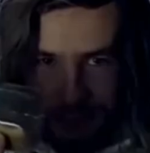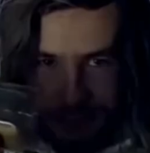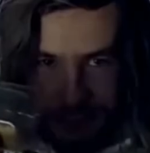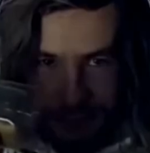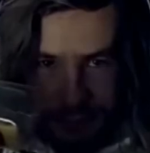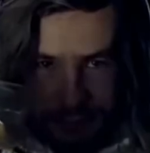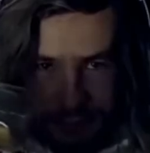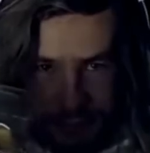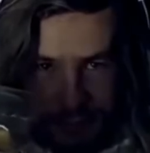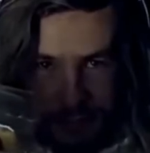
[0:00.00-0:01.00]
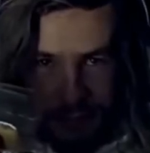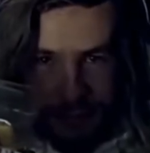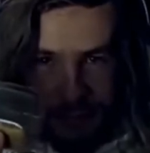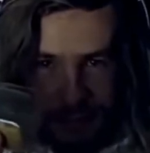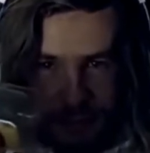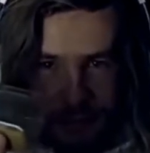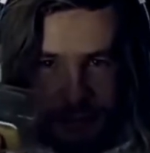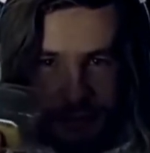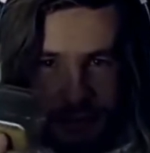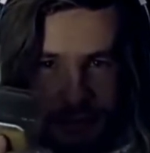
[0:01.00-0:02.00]

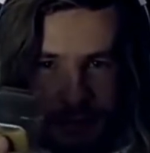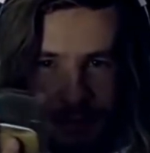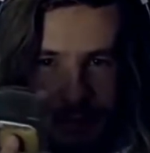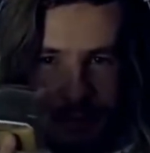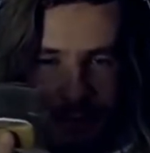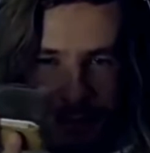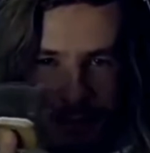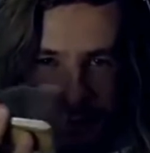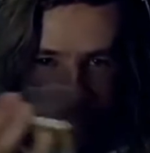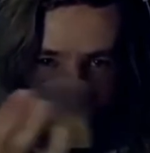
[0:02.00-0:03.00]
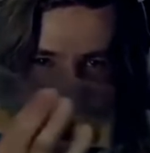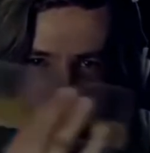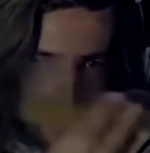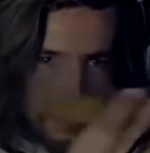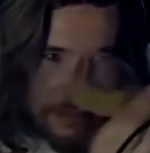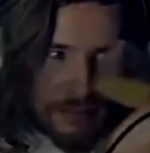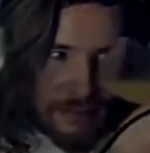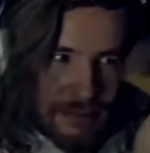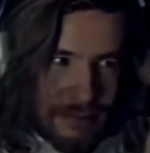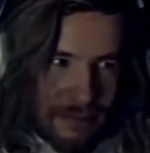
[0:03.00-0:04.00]

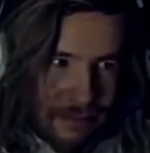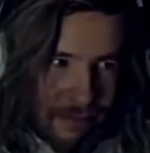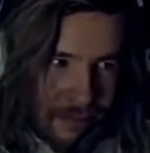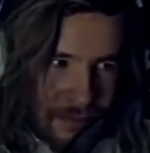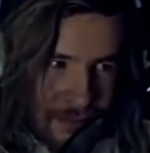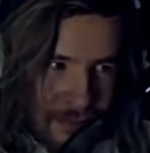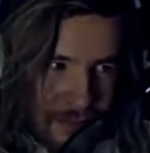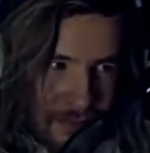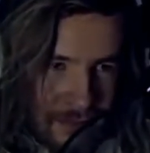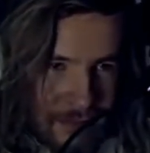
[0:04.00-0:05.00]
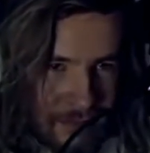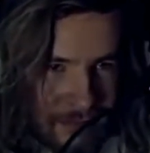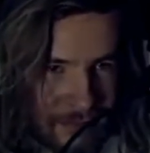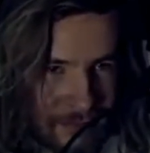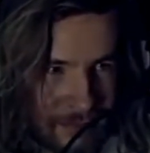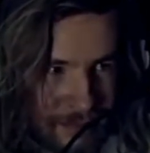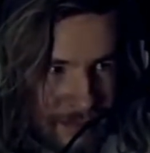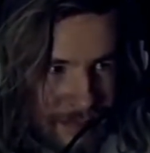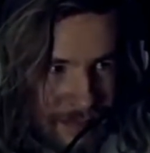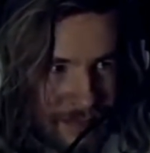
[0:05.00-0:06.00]

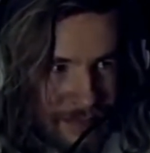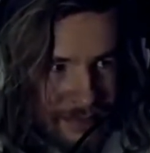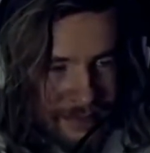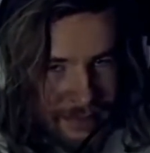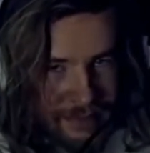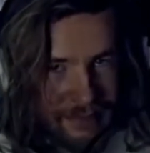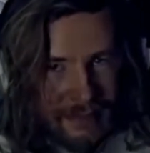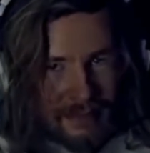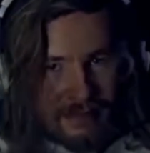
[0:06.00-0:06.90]
[no speech]